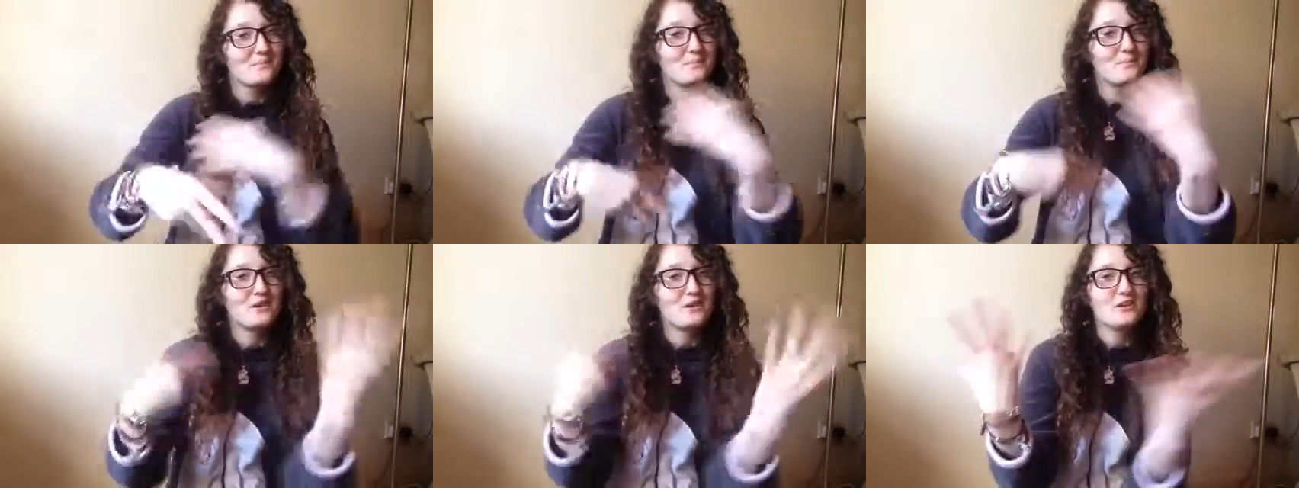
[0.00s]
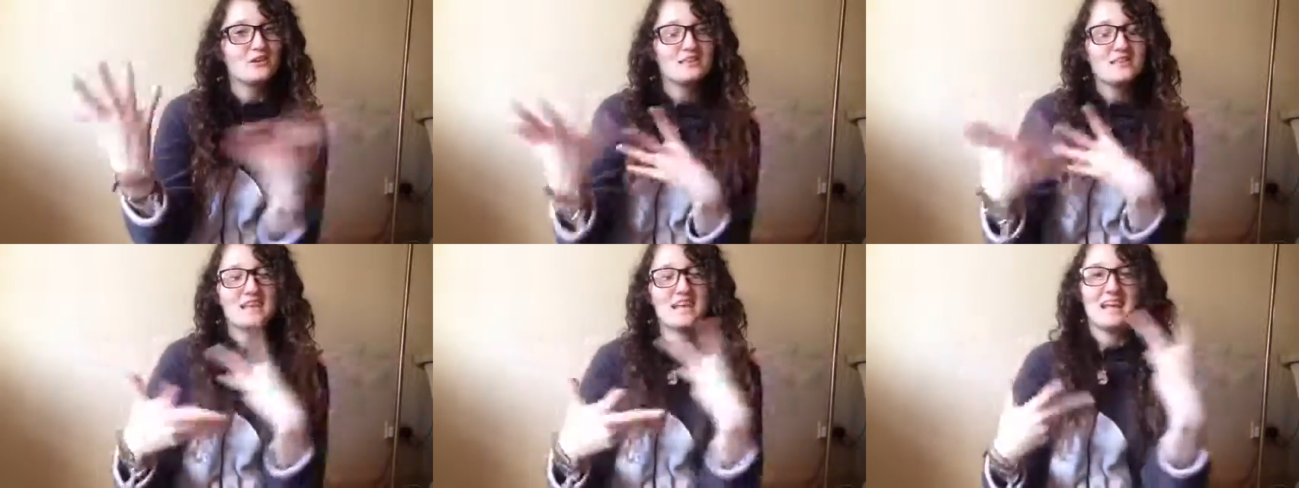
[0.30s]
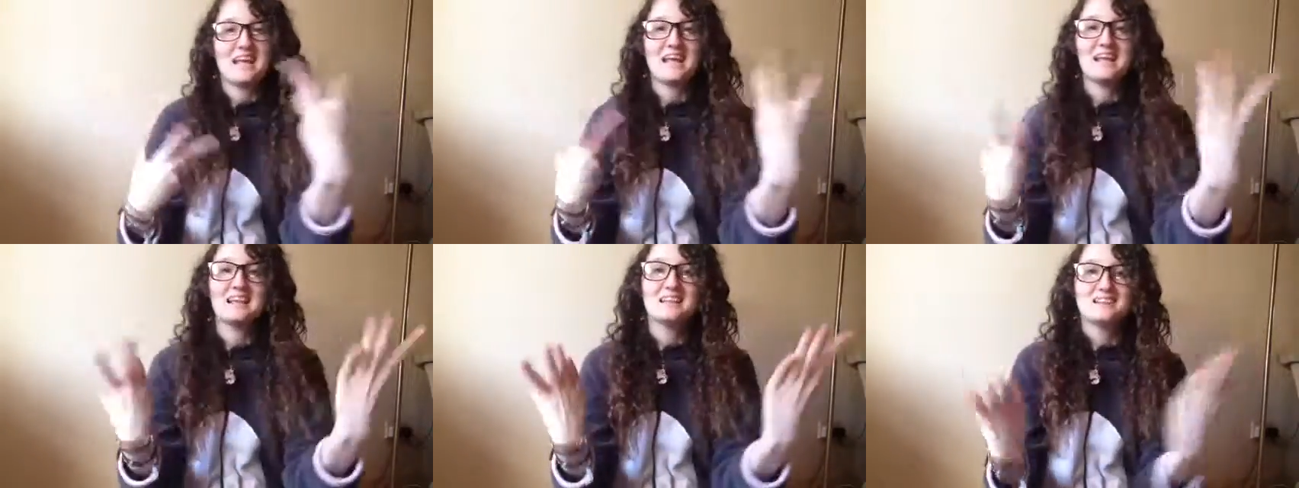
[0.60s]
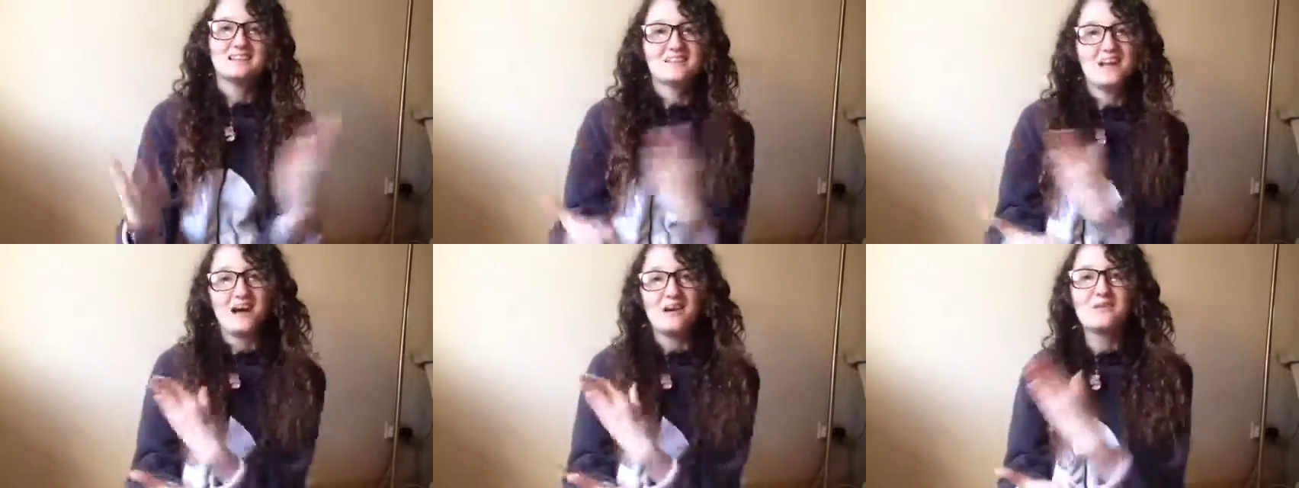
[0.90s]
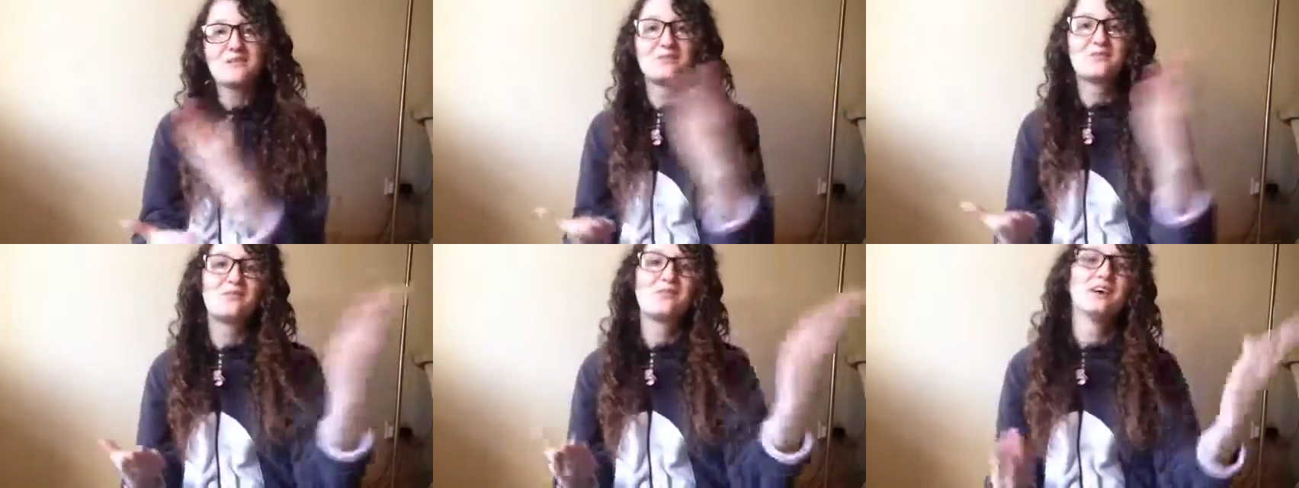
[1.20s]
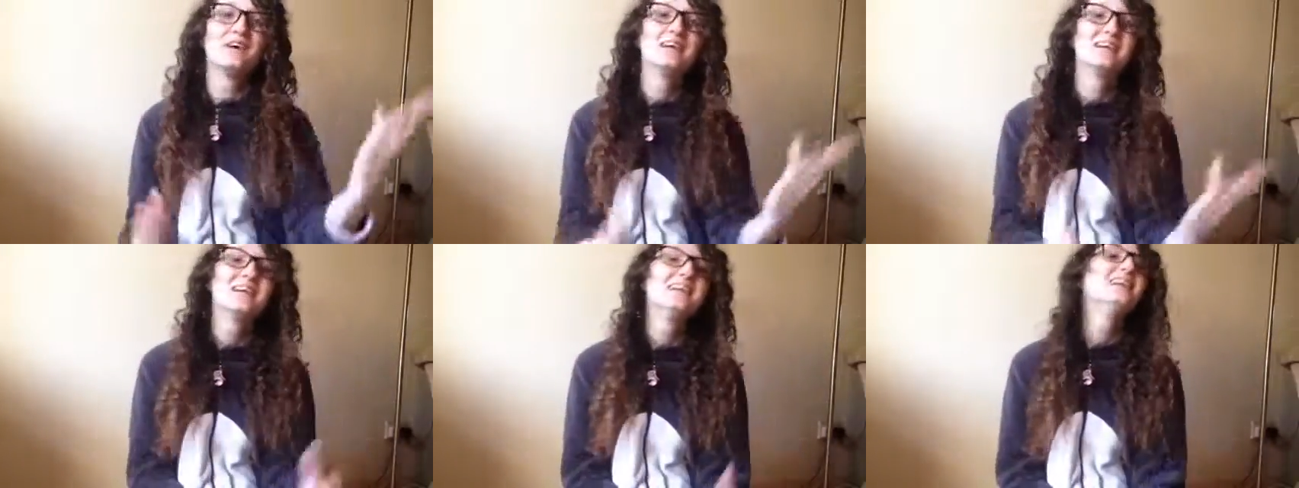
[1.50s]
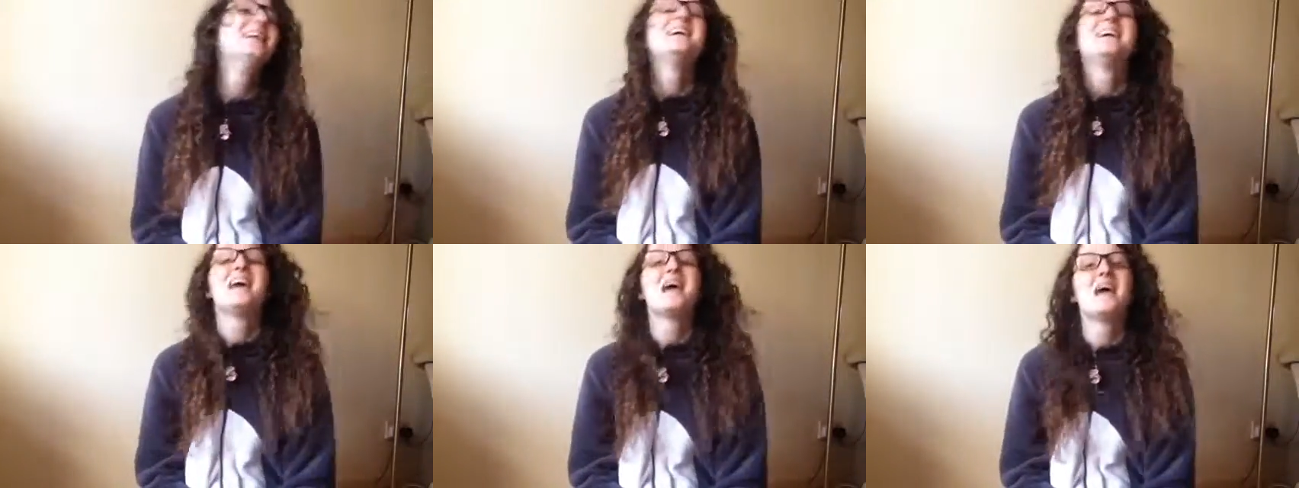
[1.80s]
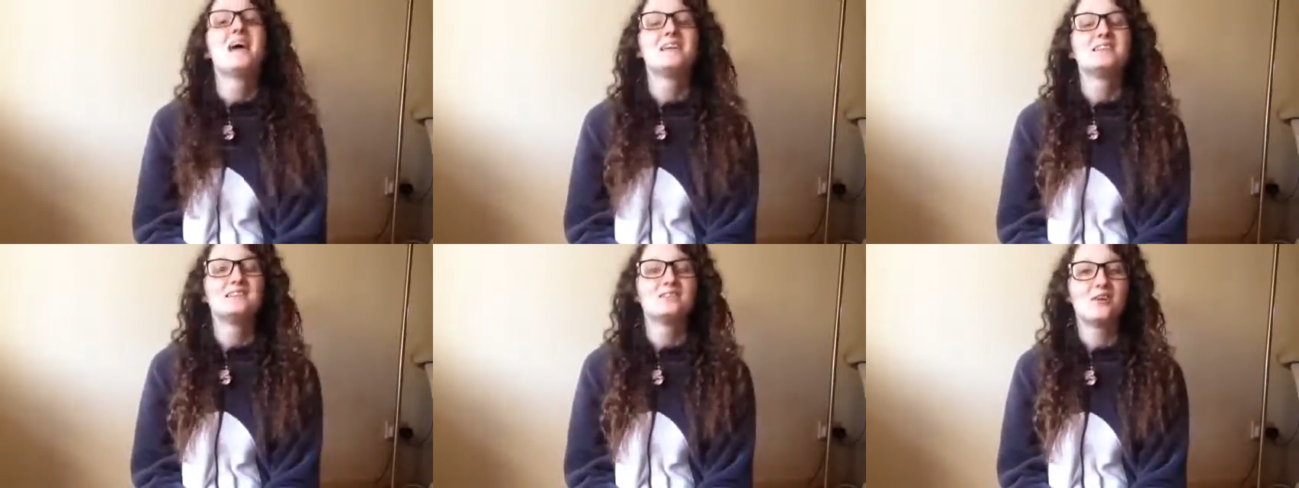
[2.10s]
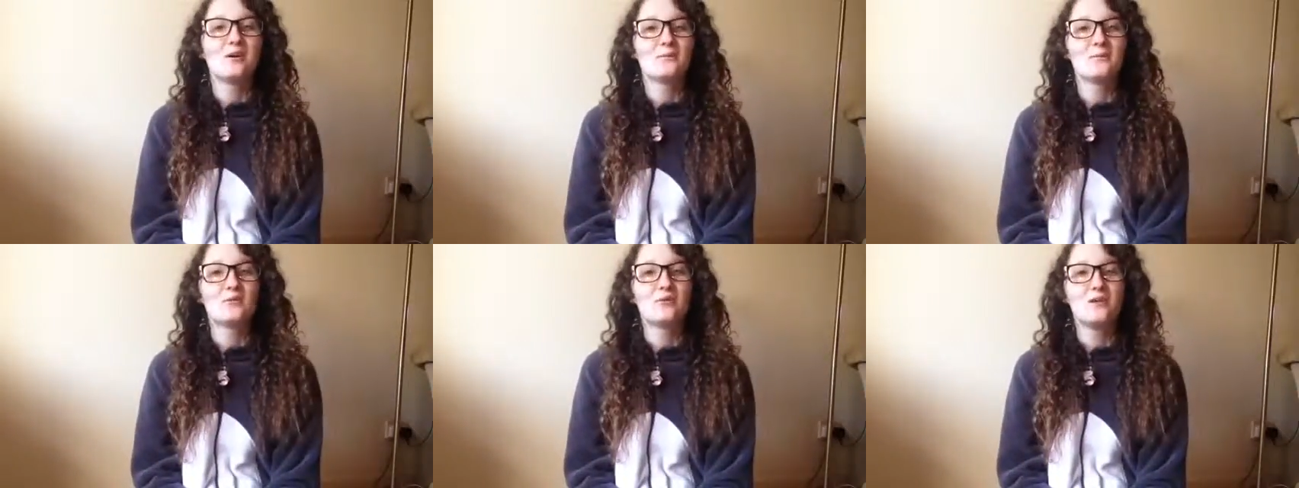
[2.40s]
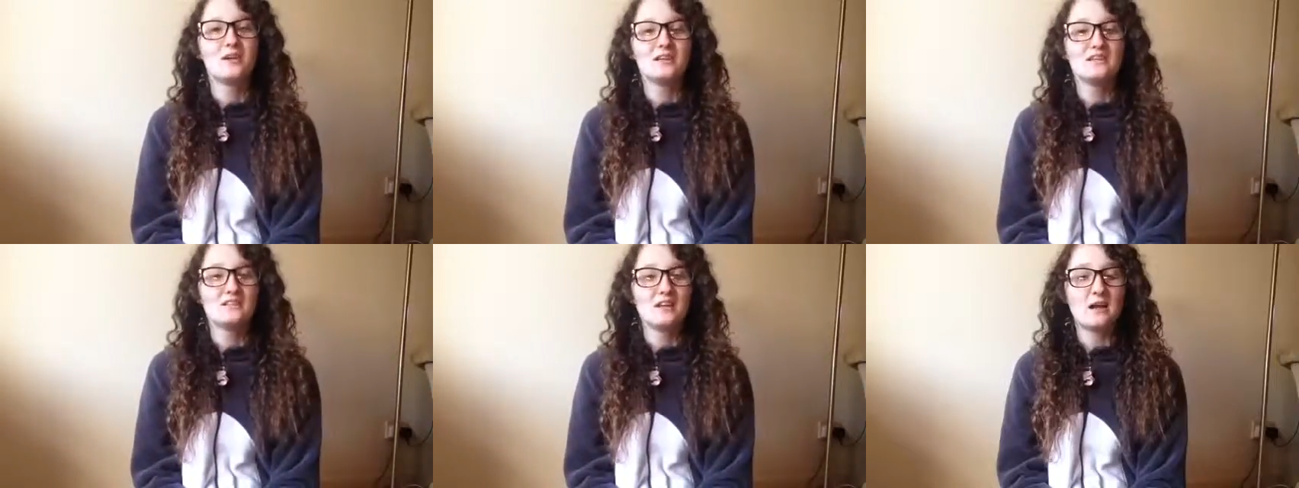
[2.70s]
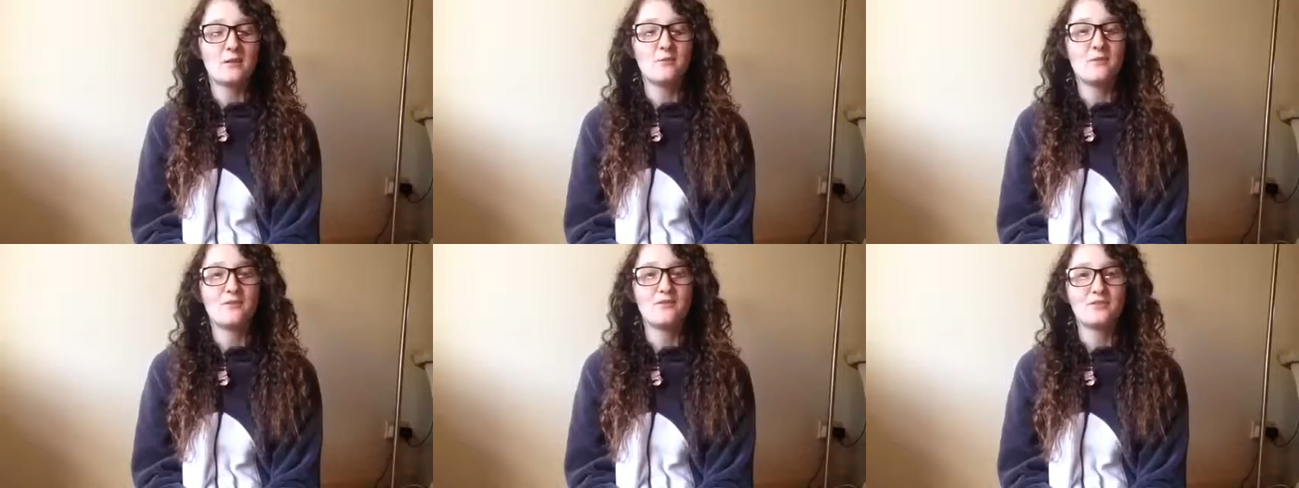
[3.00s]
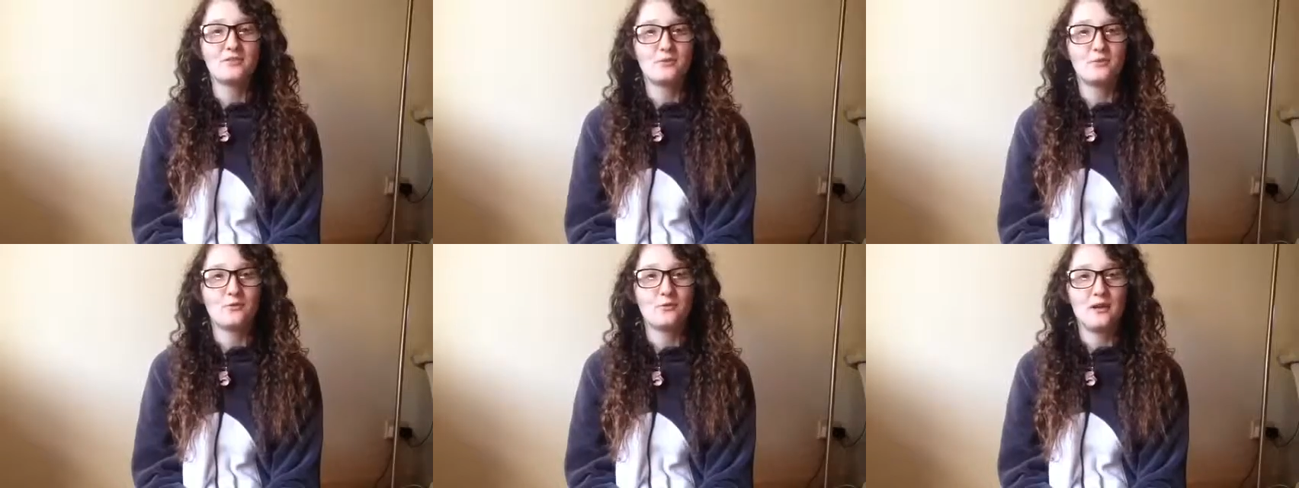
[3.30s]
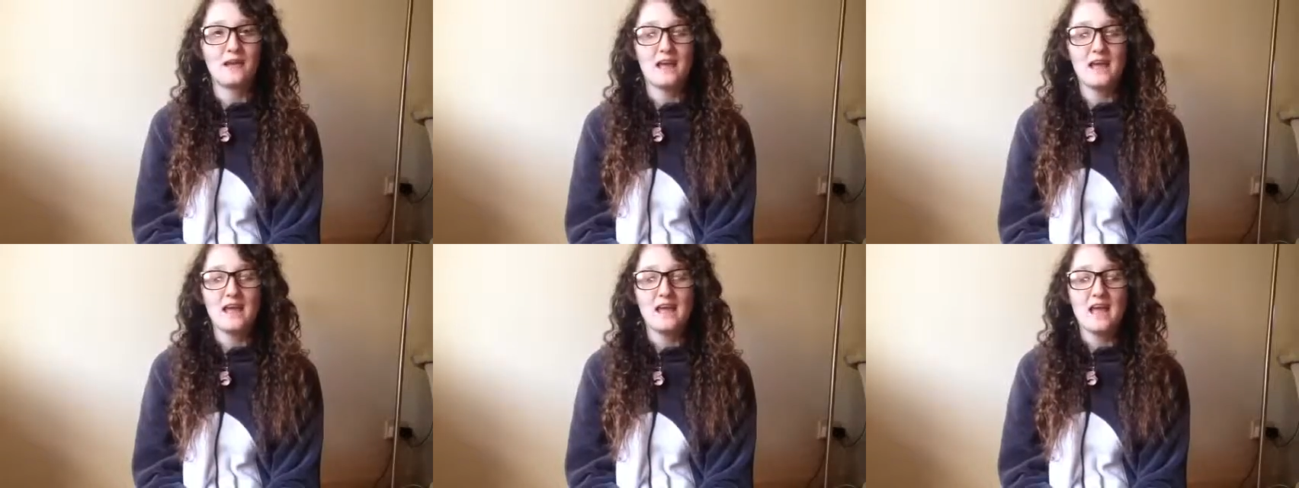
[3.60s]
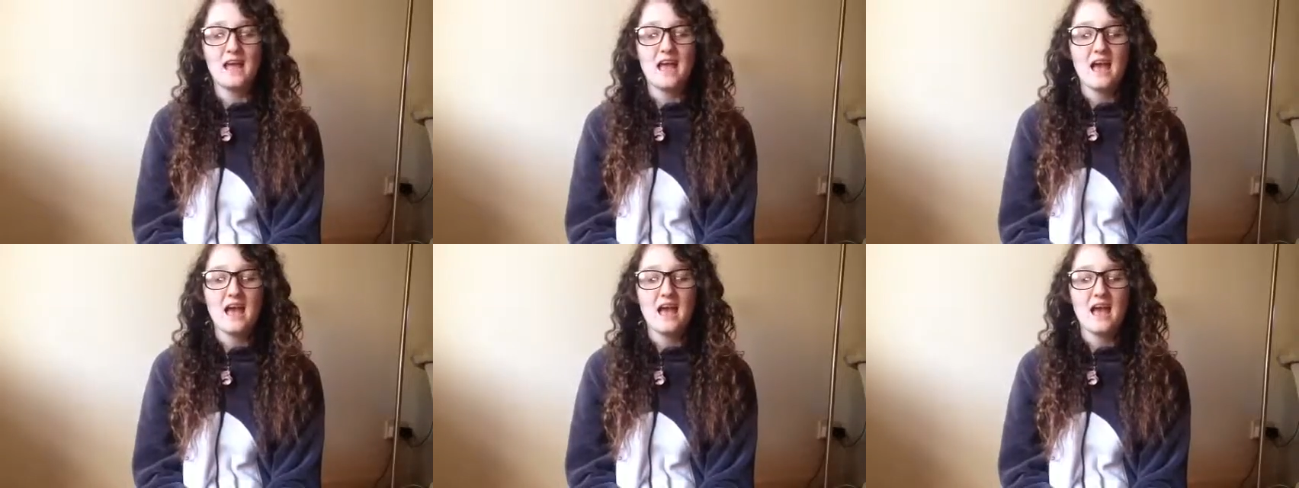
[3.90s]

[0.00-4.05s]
beauty stuff. So I'm going to start with Zoe,